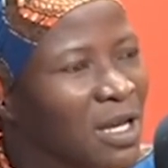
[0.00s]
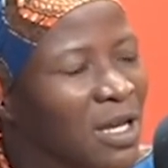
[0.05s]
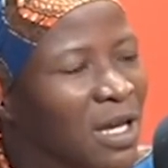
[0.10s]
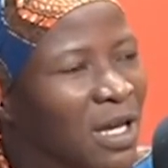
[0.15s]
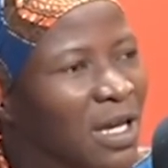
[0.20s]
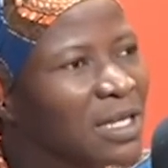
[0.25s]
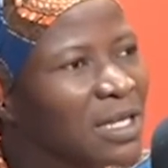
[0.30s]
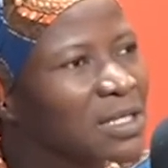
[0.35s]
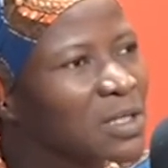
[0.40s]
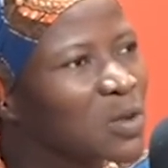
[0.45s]

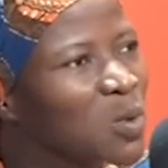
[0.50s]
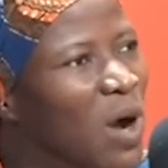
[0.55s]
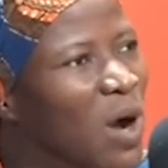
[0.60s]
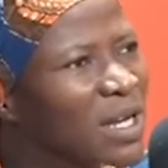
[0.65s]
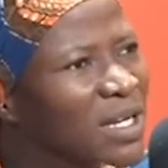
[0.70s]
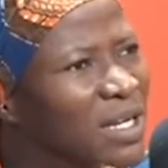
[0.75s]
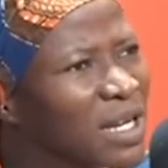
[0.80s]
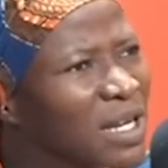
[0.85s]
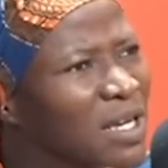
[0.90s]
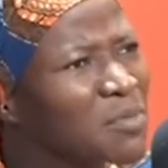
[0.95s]
Inti
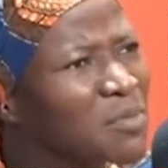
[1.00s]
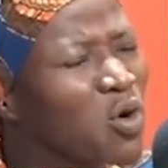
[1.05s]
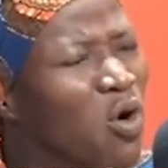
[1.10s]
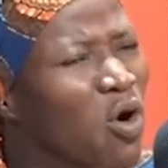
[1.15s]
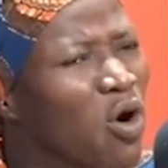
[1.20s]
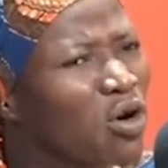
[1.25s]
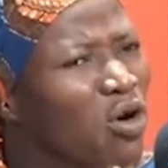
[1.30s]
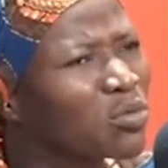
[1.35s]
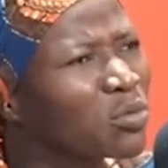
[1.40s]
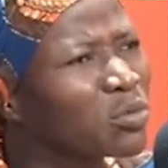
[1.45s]
one day me
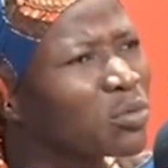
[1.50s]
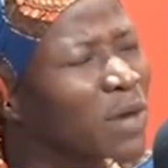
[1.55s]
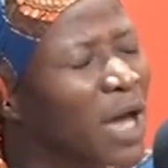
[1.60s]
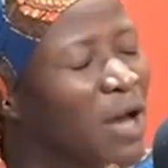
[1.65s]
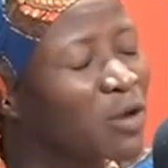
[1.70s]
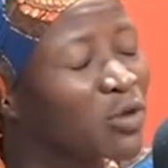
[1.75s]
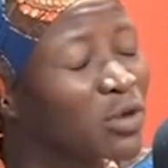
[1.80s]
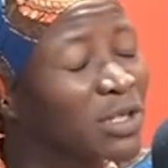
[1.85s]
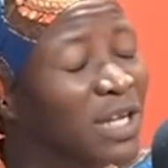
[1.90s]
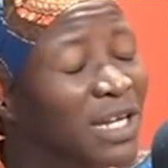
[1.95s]
onum
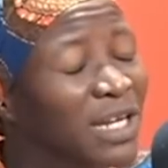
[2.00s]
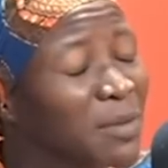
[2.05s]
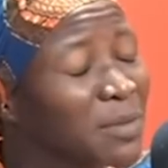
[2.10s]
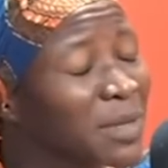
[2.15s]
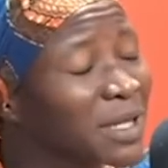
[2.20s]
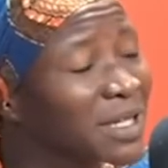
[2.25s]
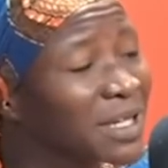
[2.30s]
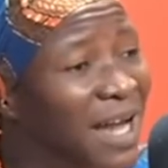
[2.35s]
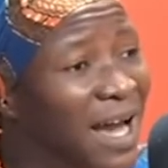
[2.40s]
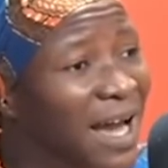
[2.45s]
eno de na
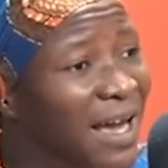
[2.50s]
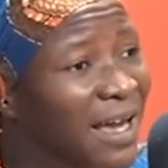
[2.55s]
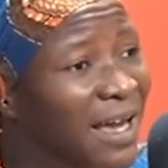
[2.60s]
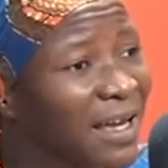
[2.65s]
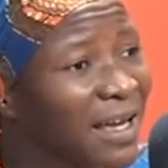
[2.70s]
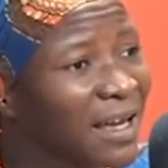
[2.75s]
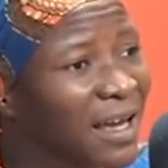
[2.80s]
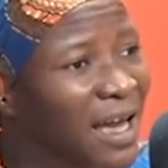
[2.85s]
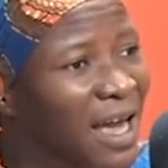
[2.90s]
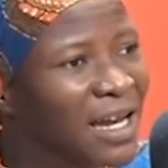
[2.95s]
me nai
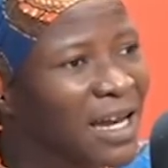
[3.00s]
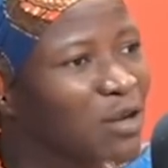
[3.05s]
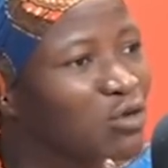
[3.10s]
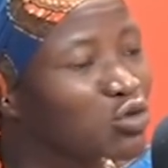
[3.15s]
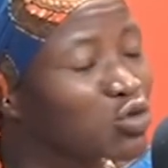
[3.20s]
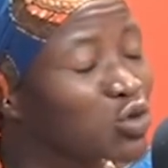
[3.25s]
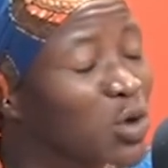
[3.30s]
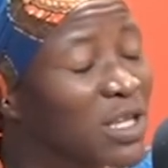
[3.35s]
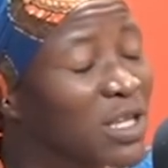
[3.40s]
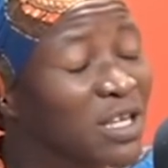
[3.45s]
ene no
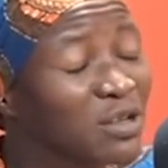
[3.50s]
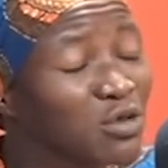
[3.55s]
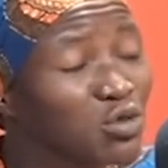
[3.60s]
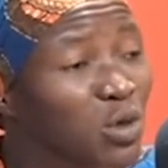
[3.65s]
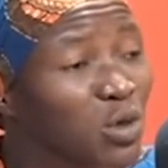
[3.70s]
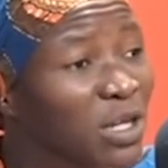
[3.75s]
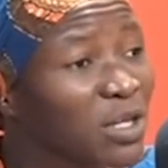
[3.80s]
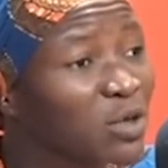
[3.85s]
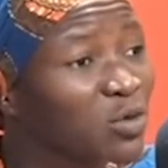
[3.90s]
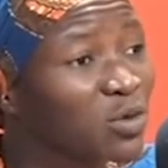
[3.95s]
so enye ni
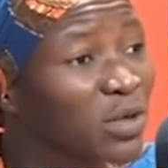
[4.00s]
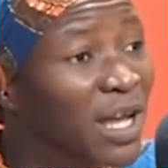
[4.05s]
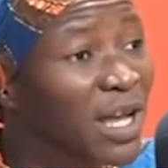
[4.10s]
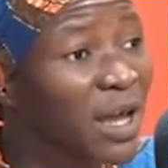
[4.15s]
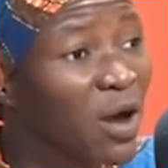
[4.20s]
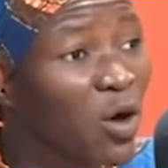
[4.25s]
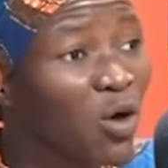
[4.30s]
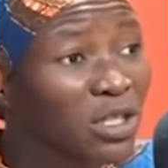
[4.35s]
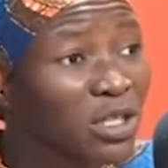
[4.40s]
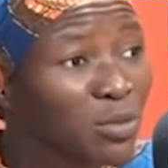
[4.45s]
so adi no
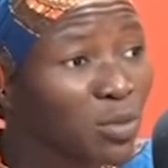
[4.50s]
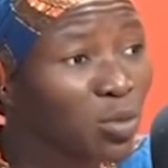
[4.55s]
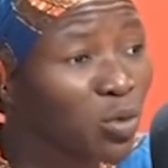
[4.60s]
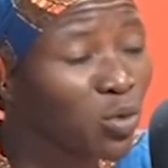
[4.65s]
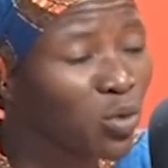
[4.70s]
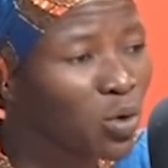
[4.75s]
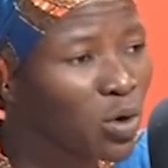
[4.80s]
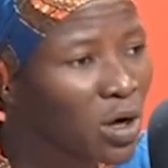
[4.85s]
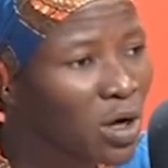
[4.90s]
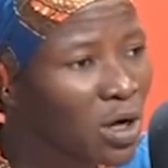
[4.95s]
na audible.
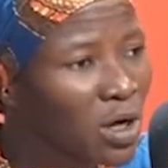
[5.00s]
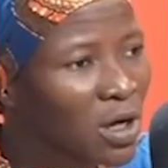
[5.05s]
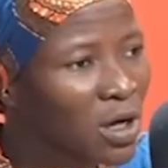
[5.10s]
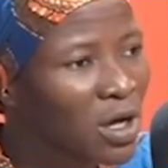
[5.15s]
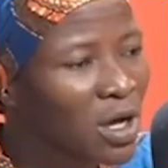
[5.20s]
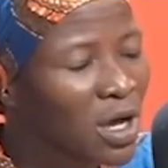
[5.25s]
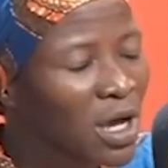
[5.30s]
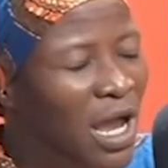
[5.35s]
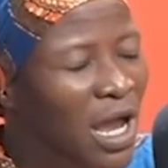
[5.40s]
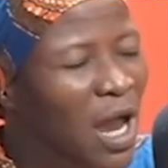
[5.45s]

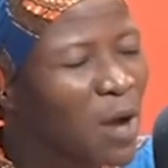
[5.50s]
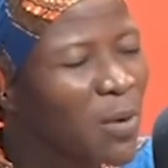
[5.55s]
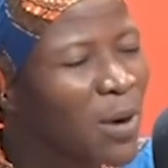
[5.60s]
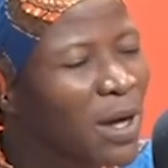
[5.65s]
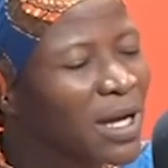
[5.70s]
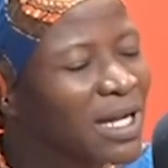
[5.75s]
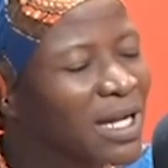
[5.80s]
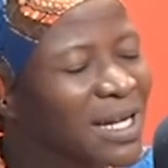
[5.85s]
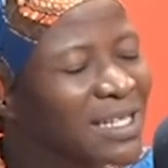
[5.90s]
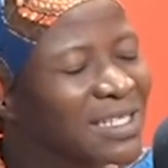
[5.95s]

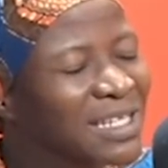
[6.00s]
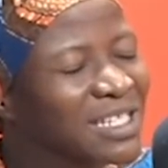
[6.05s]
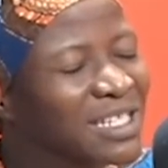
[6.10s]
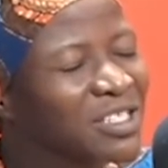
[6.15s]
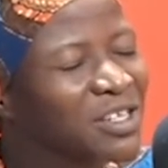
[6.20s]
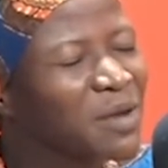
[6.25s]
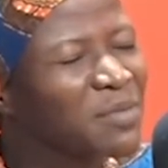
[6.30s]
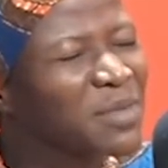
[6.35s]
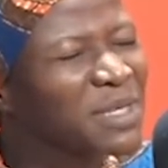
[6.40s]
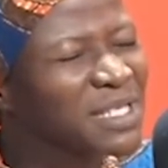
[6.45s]
Ewade kasa
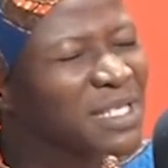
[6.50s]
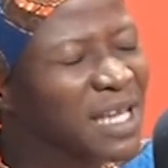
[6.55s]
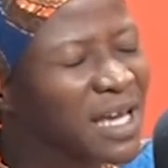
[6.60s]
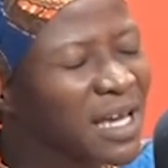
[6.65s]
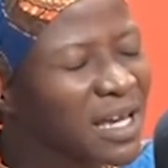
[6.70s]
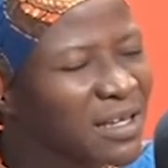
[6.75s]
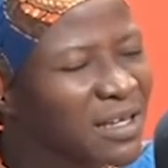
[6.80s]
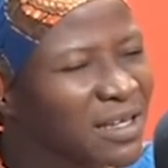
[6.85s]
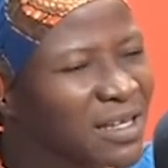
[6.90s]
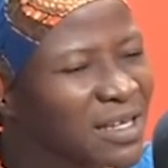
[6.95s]
kire me
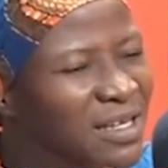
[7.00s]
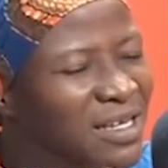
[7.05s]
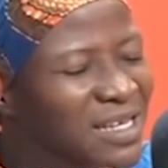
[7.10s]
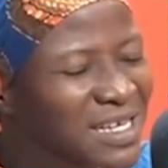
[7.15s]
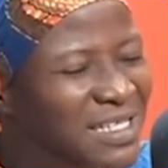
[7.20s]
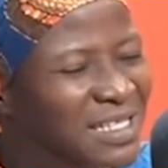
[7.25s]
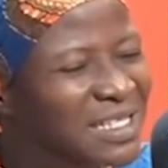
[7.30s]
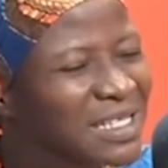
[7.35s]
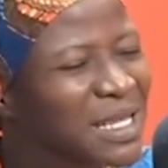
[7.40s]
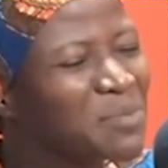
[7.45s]
say
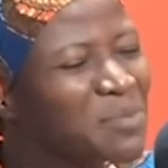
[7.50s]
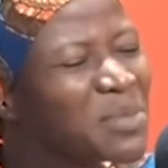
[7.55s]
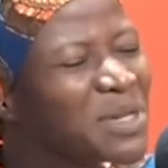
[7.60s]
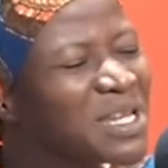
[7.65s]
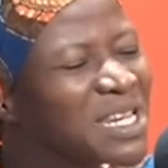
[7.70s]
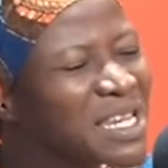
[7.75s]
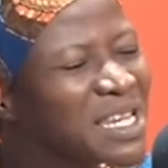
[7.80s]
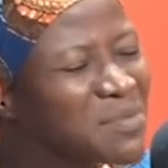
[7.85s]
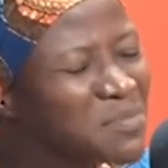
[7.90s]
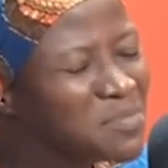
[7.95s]

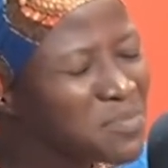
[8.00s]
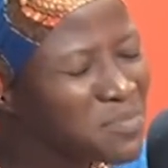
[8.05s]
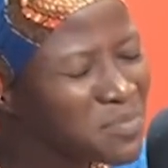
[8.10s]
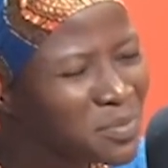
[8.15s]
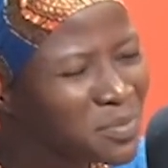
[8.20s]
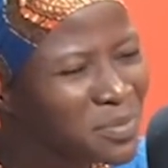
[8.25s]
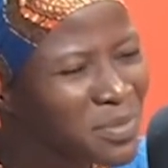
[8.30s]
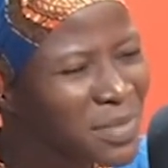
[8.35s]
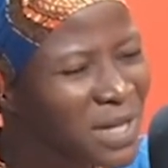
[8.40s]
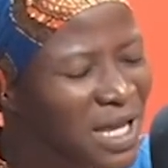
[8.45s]
semini
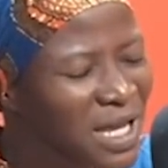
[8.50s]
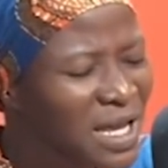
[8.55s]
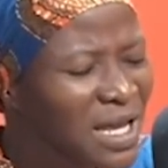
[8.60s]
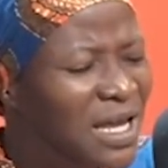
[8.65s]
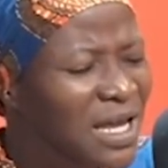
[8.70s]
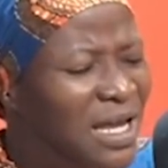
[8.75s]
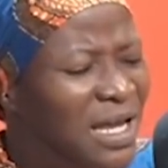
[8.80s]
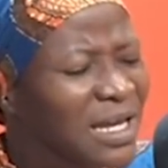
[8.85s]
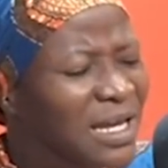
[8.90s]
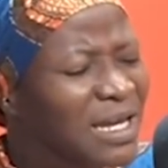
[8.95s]

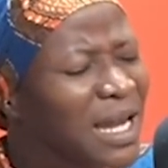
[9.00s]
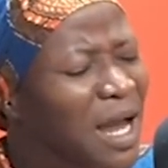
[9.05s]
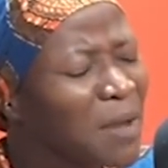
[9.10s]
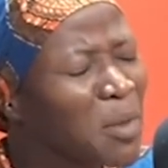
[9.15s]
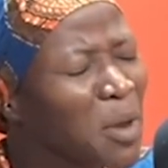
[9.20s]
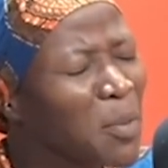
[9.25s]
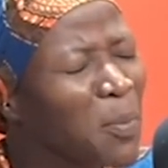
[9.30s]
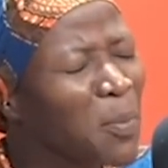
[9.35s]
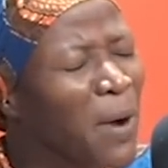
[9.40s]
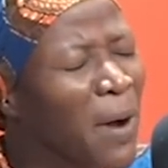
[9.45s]
na
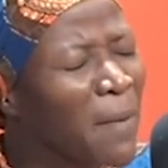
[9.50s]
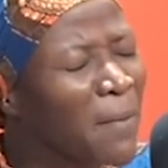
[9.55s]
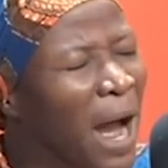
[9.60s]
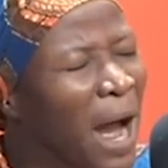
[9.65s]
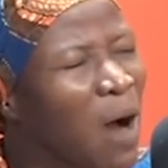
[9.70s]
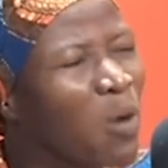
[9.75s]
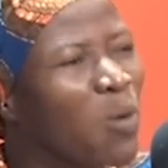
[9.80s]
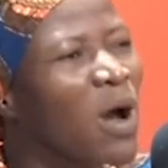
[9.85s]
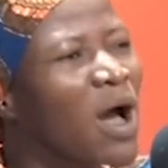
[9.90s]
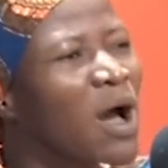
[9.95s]
me pam
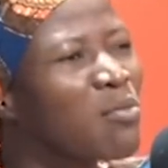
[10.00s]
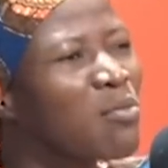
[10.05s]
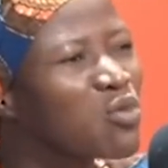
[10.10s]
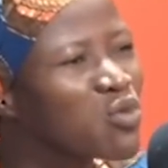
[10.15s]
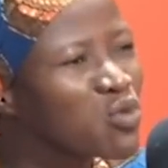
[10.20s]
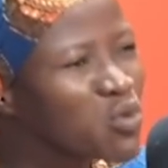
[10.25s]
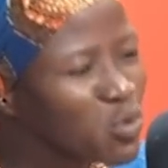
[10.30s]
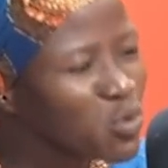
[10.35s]
awamu